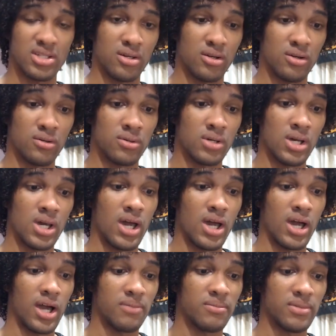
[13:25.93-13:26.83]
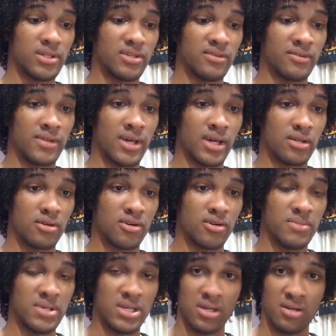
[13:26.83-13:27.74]
So I believe that
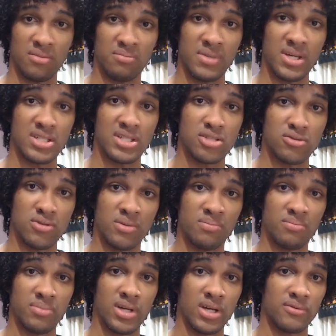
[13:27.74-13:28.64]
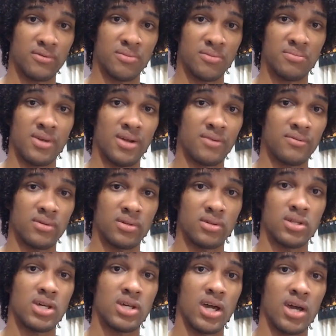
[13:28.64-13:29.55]
her being on mainstream platform
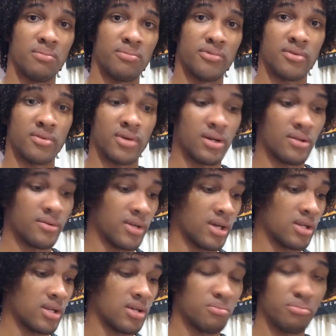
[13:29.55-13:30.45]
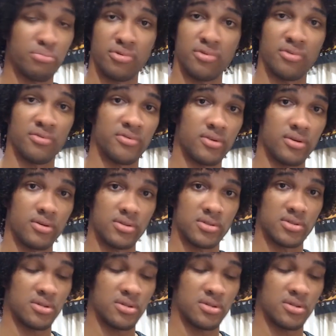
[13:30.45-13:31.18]
definitely helped her out and improved her,